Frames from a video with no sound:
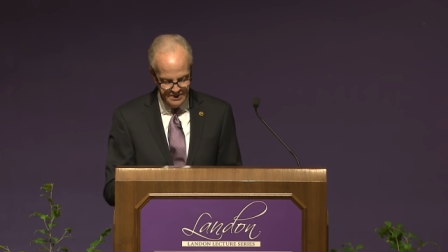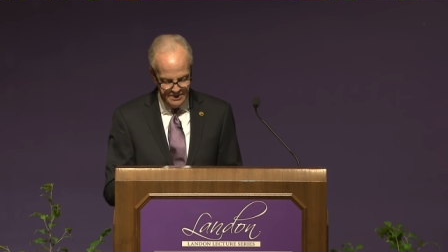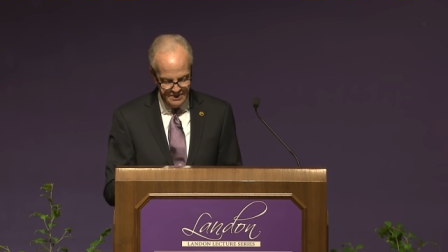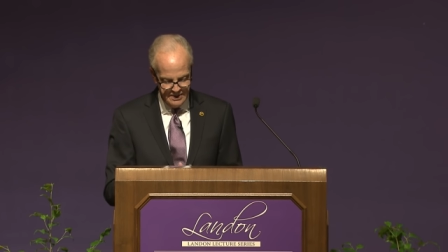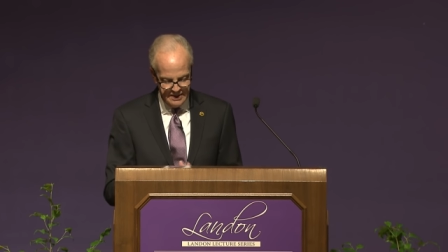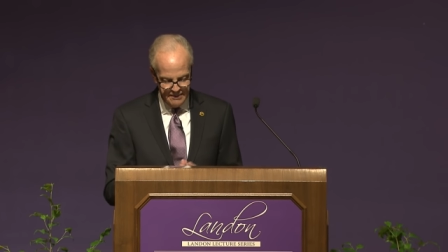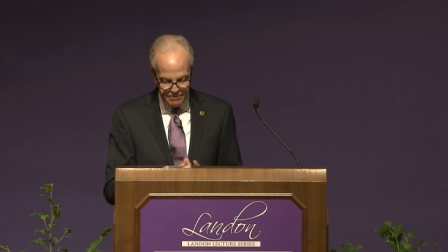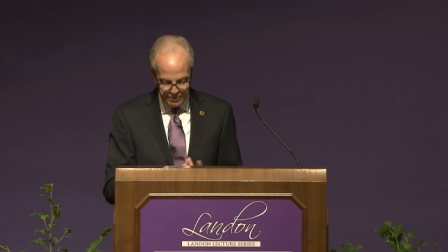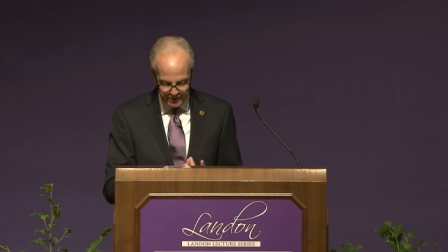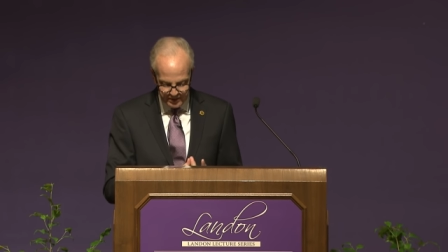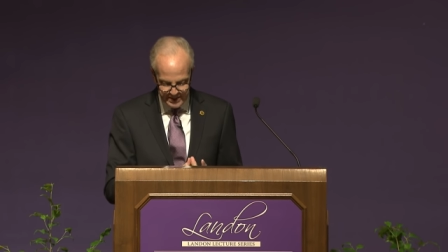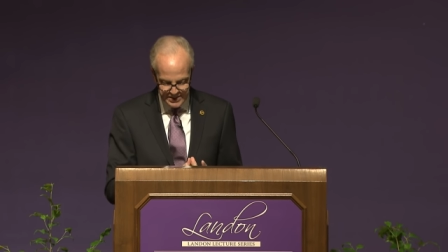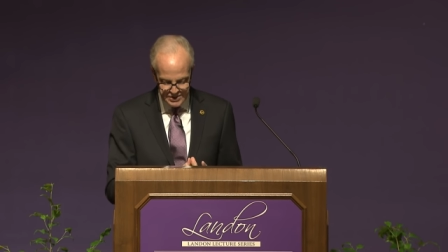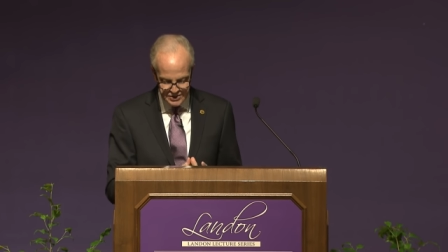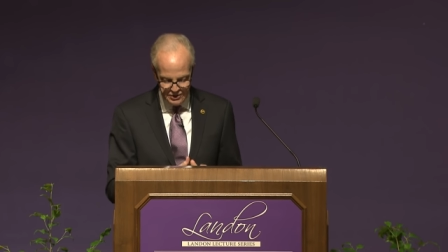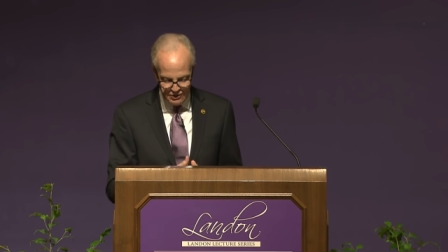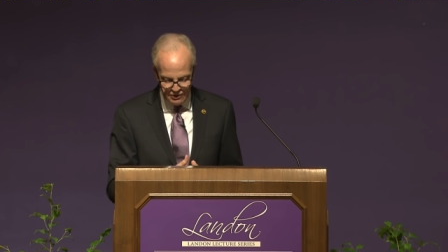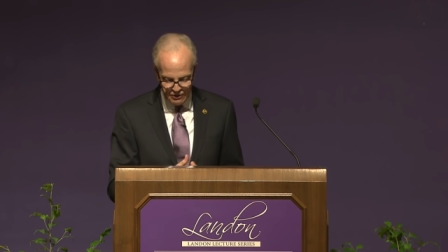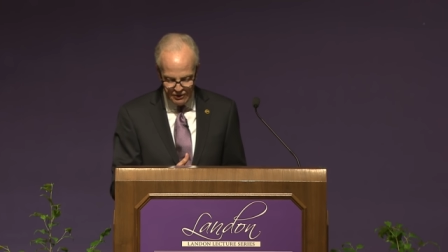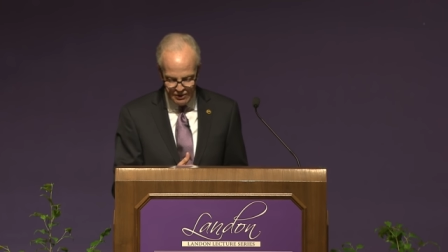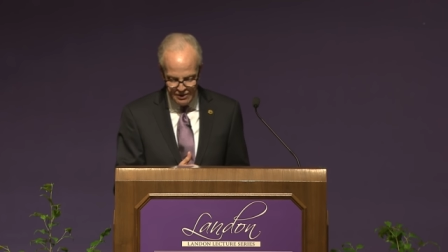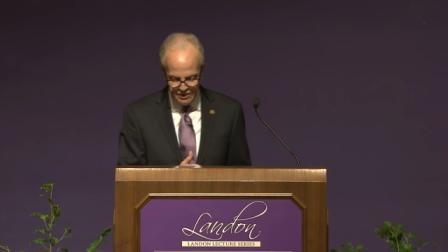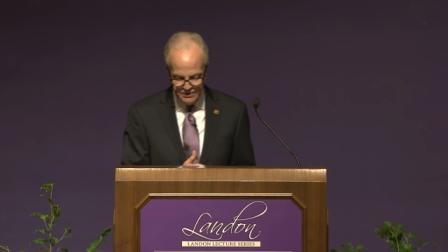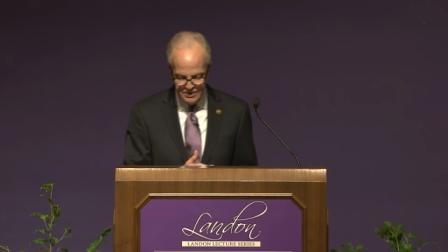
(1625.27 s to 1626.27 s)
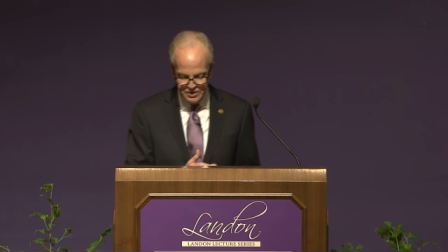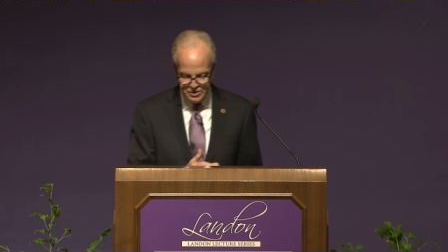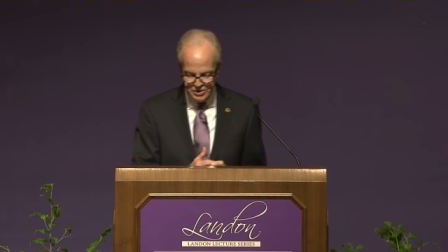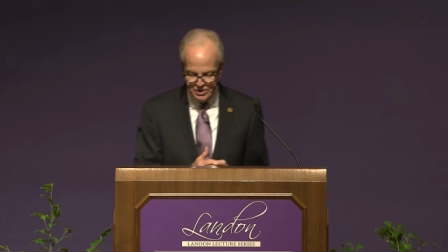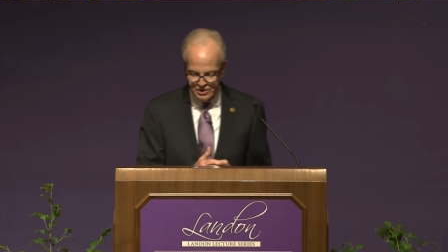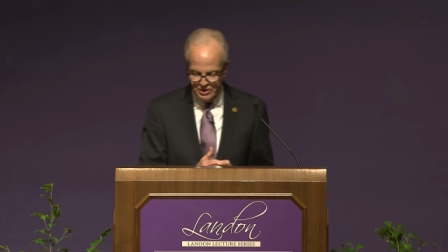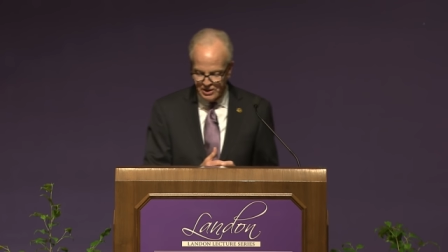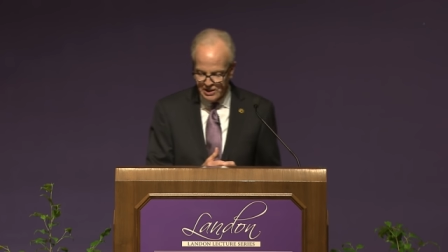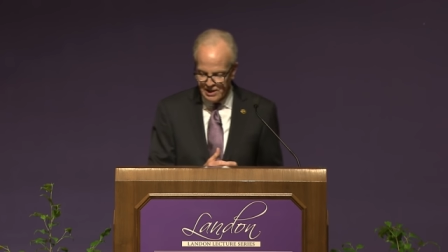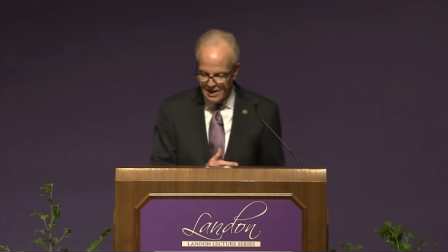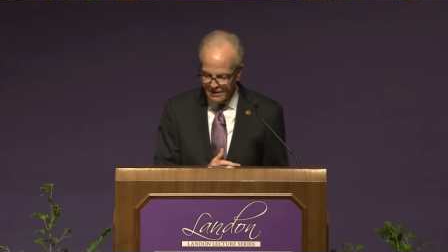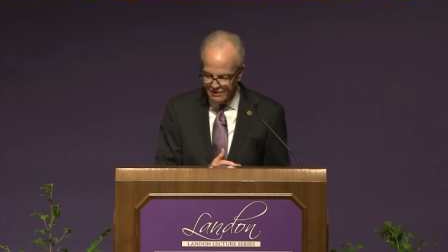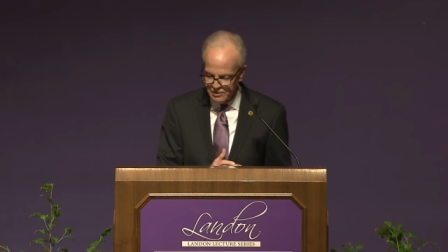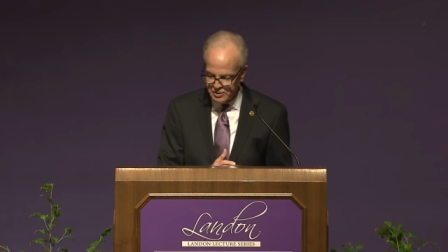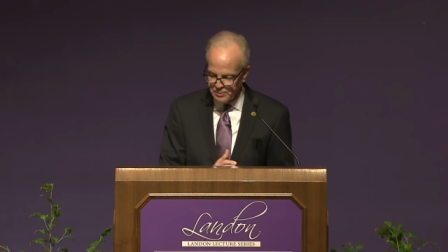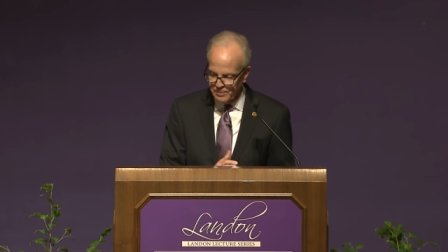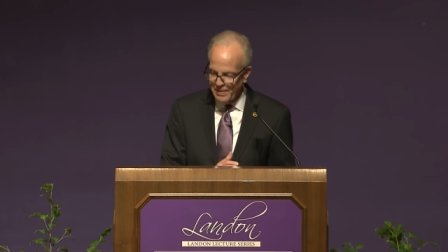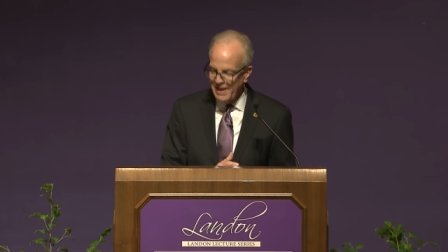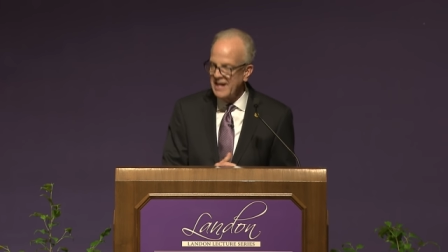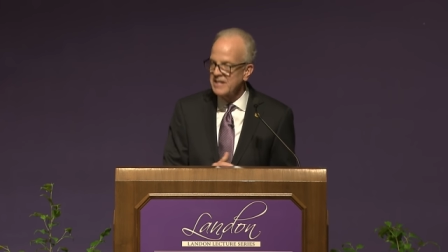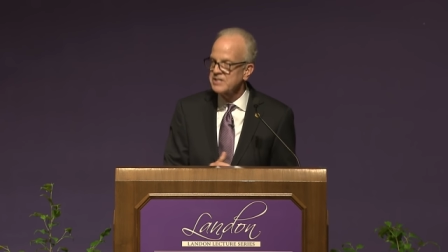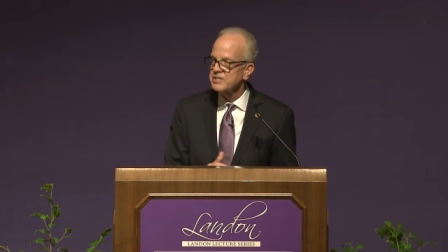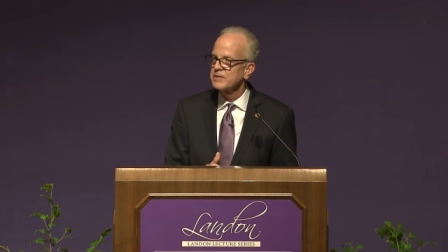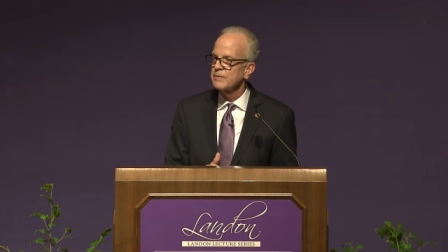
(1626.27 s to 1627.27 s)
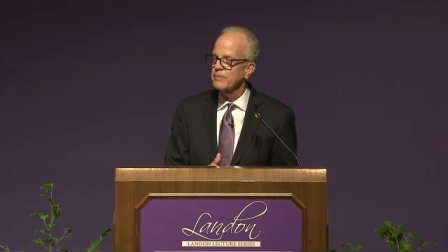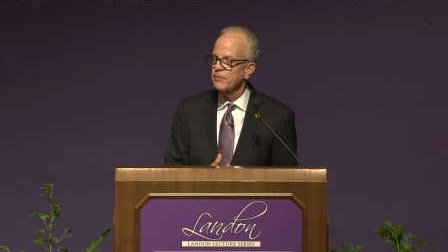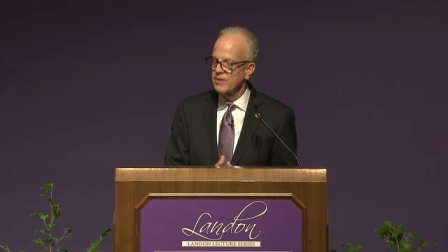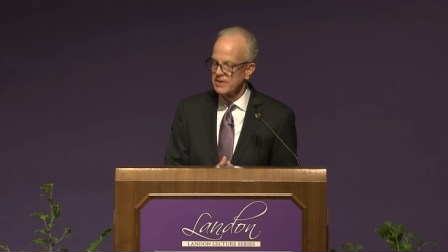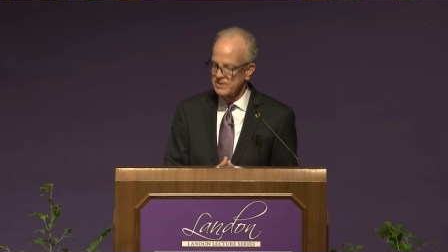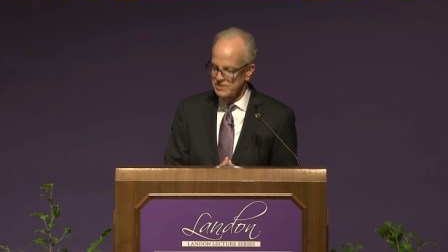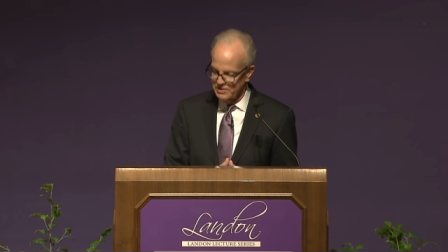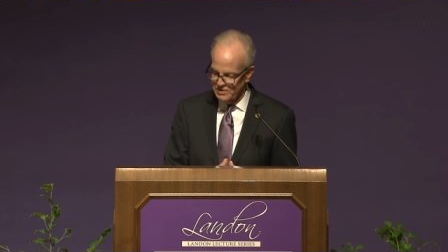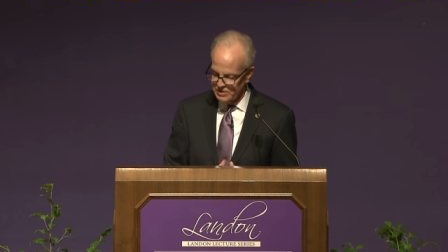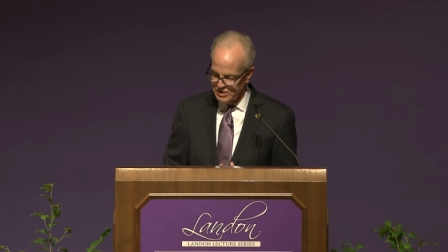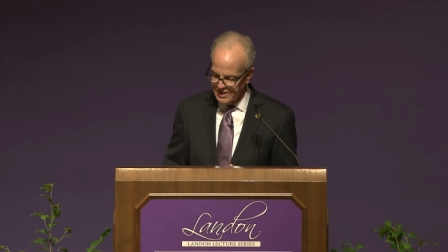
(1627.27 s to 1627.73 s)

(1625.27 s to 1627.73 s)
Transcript: I'm pleased that earlier this year Congress passed and the President